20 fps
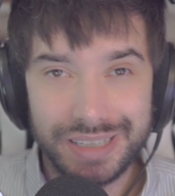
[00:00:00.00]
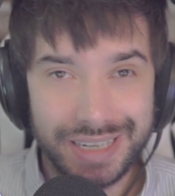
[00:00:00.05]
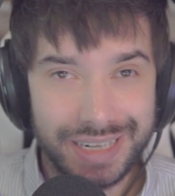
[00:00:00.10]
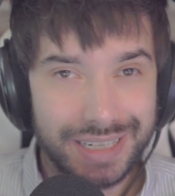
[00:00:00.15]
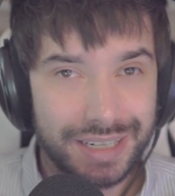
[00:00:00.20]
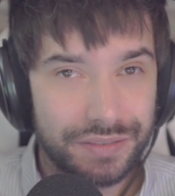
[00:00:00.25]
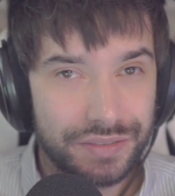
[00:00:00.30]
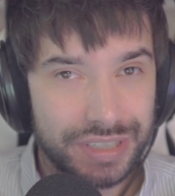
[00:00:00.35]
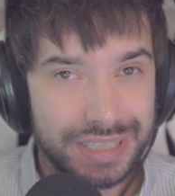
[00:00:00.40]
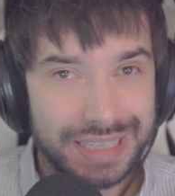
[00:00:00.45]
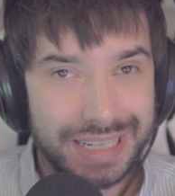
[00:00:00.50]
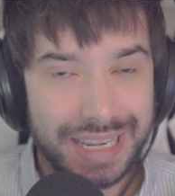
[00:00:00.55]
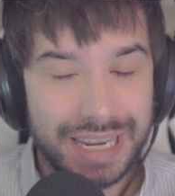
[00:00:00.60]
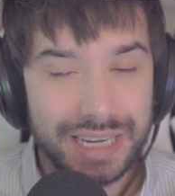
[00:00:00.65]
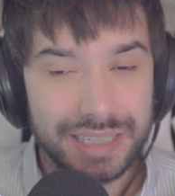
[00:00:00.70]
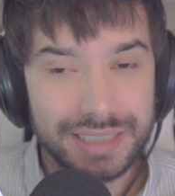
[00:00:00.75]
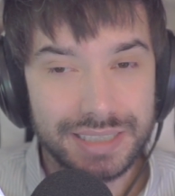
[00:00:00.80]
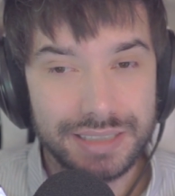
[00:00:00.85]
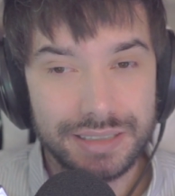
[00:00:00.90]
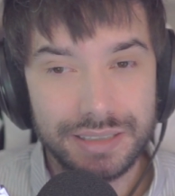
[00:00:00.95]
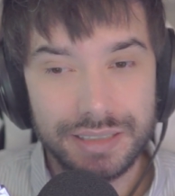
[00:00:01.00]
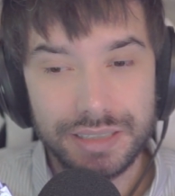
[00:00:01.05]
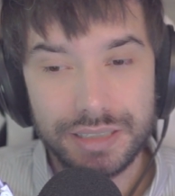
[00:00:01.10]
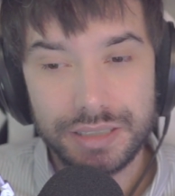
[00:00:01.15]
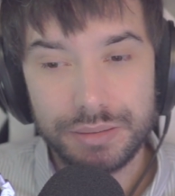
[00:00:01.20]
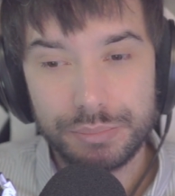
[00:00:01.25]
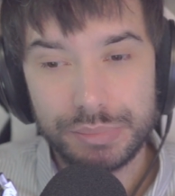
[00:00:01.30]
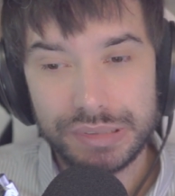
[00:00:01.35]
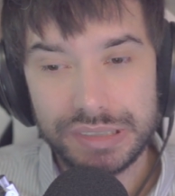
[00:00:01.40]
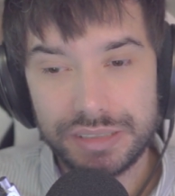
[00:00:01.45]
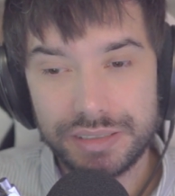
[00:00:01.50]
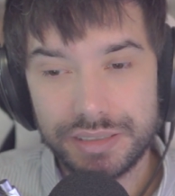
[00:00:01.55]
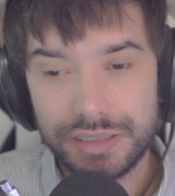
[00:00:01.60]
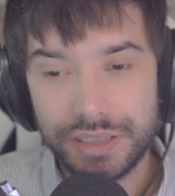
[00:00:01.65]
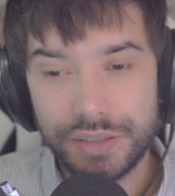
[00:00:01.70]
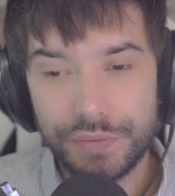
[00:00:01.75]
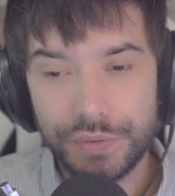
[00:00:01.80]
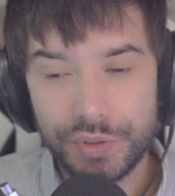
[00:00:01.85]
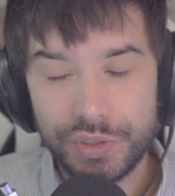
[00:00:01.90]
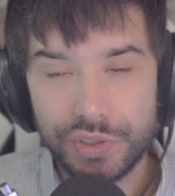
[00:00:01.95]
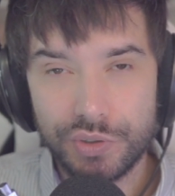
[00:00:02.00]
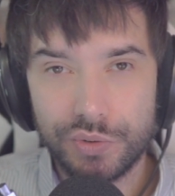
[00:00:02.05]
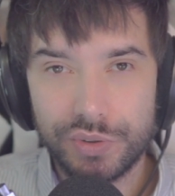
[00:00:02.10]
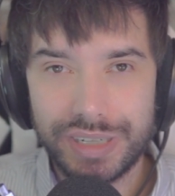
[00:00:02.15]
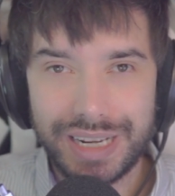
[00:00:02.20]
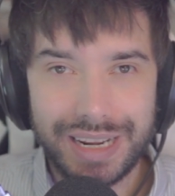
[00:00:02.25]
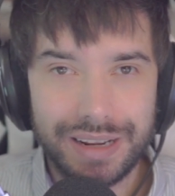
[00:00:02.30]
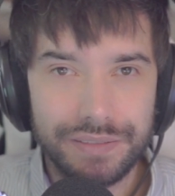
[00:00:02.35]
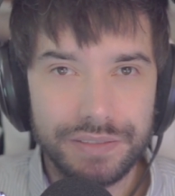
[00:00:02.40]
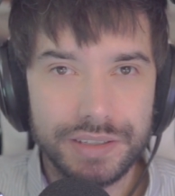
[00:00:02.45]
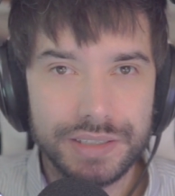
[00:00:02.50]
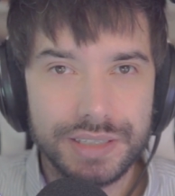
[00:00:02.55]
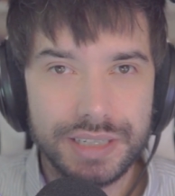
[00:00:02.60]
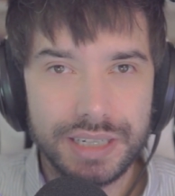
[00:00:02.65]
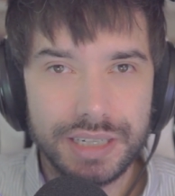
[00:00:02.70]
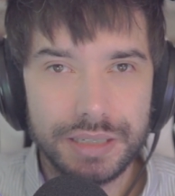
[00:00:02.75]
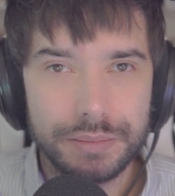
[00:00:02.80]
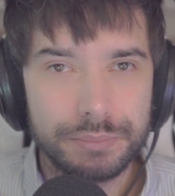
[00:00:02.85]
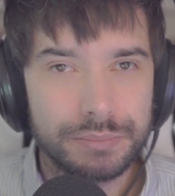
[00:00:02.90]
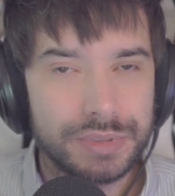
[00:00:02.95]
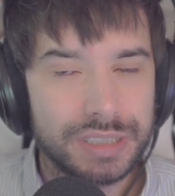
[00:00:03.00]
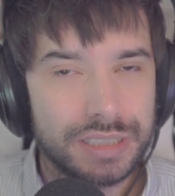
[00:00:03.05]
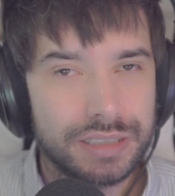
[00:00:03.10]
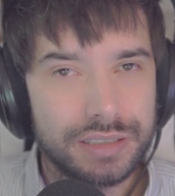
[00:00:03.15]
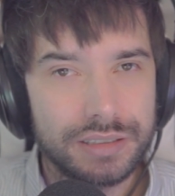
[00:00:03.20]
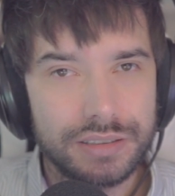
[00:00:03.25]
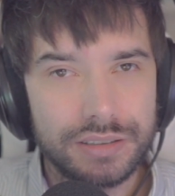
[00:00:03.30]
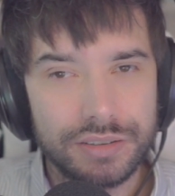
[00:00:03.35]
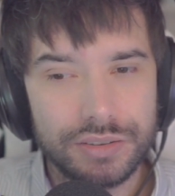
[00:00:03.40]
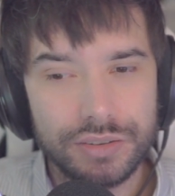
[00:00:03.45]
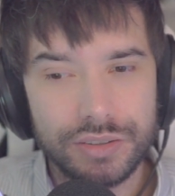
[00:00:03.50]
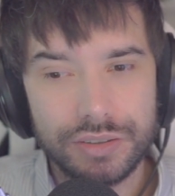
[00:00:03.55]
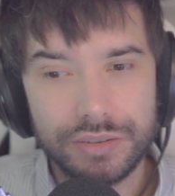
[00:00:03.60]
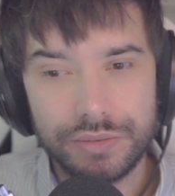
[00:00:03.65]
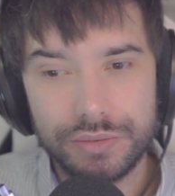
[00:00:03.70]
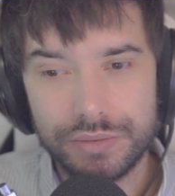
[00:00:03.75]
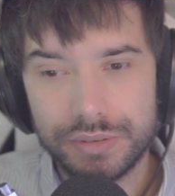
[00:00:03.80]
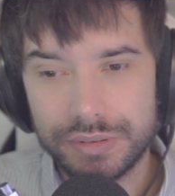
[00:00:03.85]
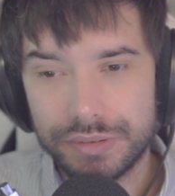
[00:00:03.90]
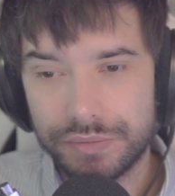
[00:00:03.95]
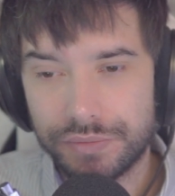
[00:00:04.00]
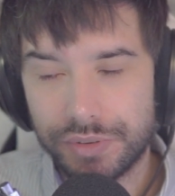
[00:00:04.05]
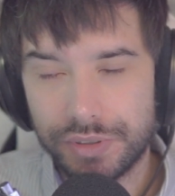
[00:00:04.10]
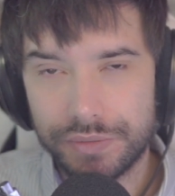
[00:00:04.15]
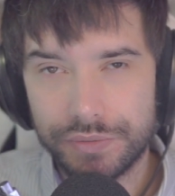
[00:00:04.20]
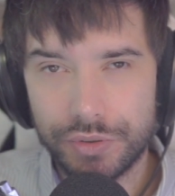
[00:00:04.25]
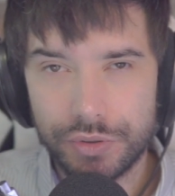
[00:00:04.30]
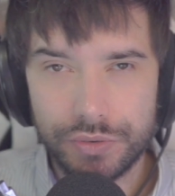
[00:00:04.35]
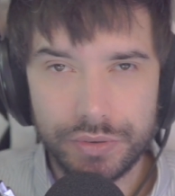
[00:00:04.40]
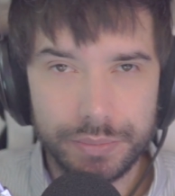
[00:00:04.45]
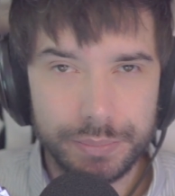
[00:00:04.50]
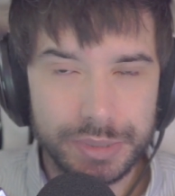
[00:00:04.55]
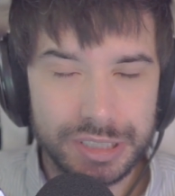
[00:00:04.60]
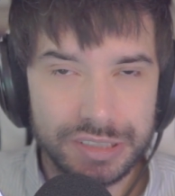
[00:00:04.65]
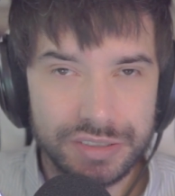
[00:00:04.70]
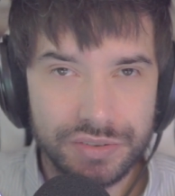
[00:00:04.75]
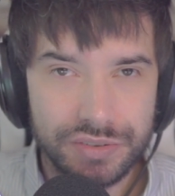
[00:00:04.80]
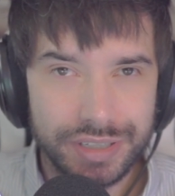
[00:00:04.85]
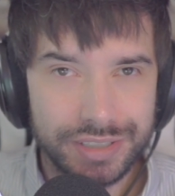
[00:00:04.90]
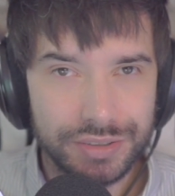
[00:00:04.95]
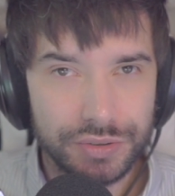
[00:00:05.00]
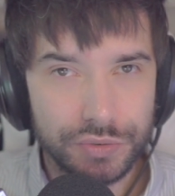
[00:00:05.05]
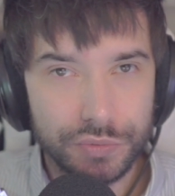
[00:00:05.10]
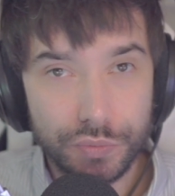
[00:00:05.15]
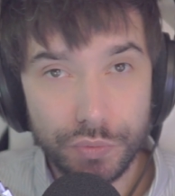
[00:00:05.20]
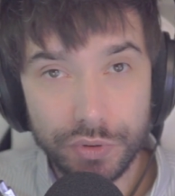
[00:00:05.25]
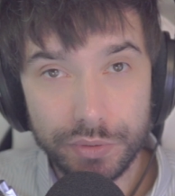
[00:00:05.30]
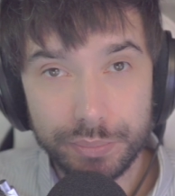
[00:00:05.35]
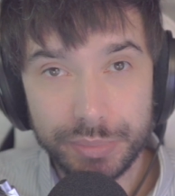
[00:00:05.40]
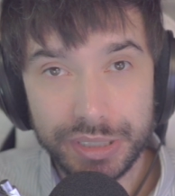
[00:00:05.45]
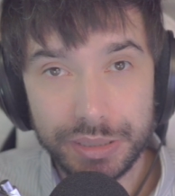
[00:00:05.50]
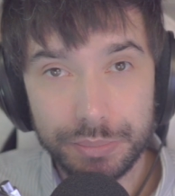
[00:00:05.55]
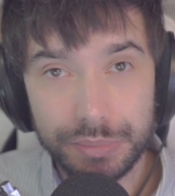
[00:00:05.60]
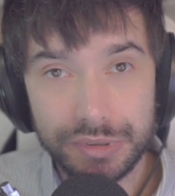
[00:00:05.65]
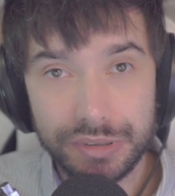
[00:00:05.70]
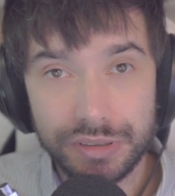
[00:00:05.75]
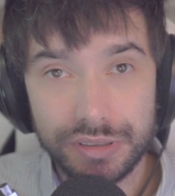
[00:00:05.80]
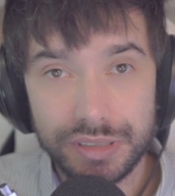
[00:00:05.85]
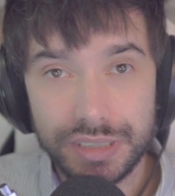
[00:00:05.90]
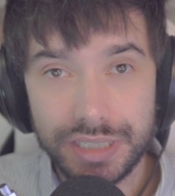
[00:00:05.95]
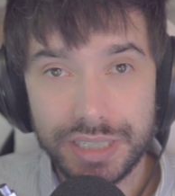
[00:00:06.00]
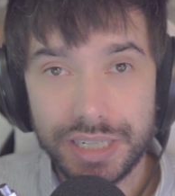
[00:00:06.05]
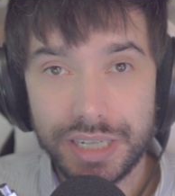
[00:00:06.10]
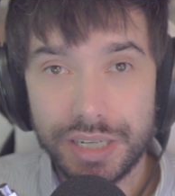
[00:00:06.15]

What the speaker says: every class, but if you don't have the time, you know, go in front of Ogrima, try to duel people.